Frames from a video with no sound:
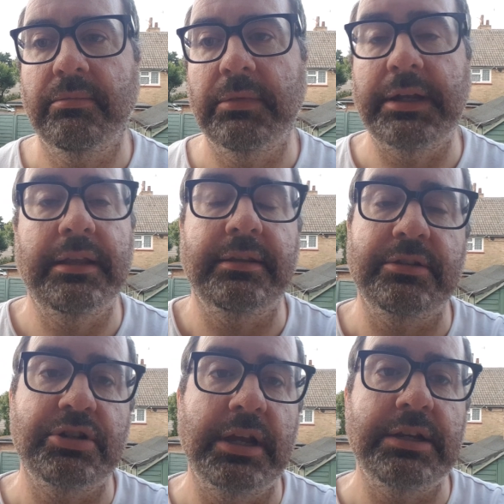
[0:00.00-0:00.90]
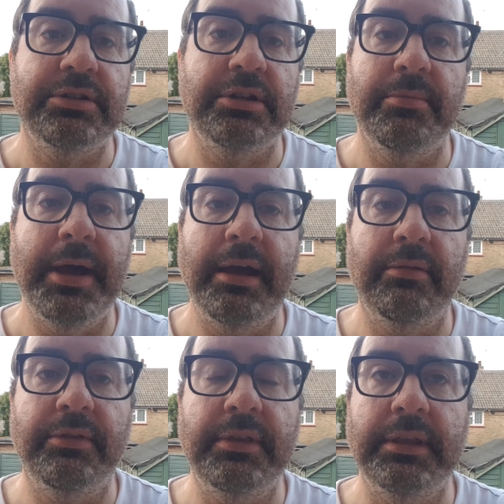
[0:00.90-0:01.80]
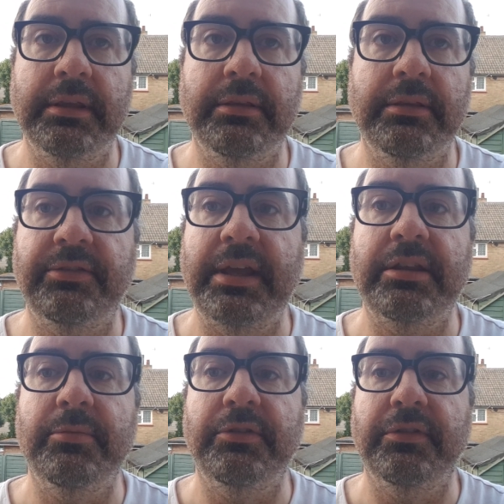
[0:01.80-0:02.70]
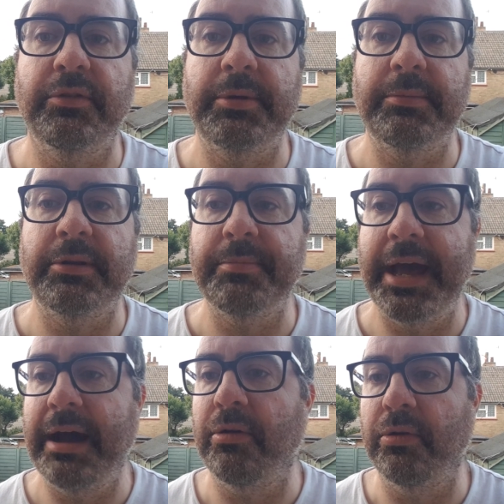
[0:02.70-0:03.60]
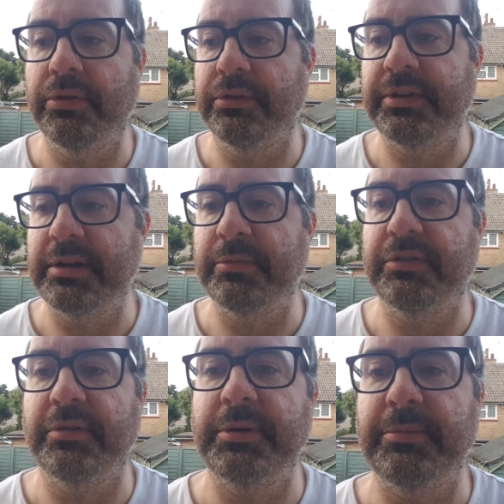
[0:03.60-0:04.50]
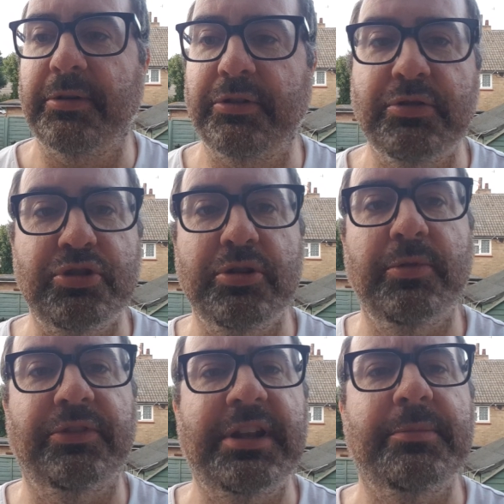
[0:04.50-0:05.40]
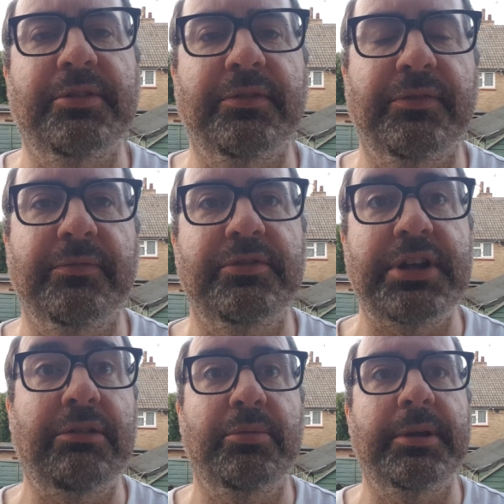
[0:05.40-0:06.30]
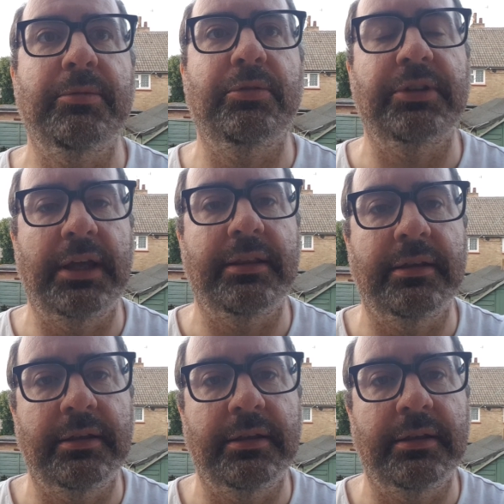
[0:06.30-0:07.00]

and nothing's changing, no matter the sentiments of the people in power, or the sentiments of the people on YouTube, or the sentiments of general people altogether.